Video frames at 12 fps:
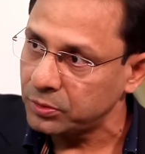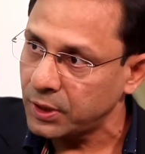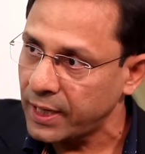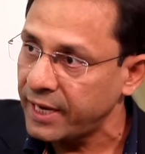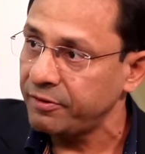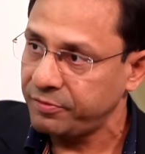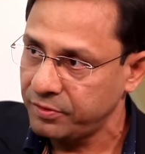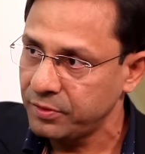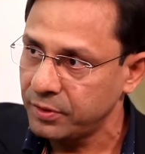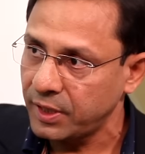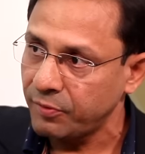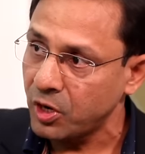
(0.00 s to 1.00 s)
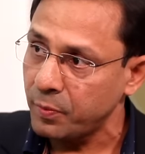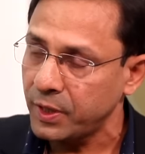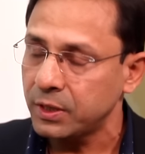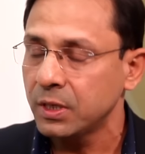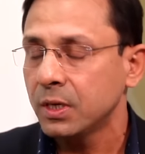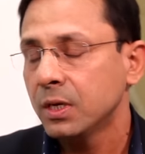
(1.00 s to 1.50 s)
to the live
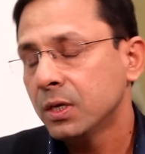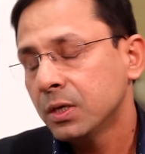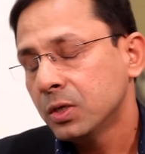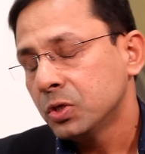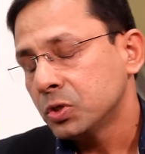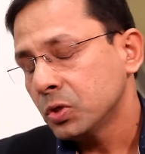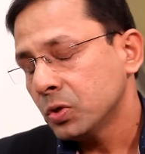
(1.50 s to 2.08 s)
environment. Right.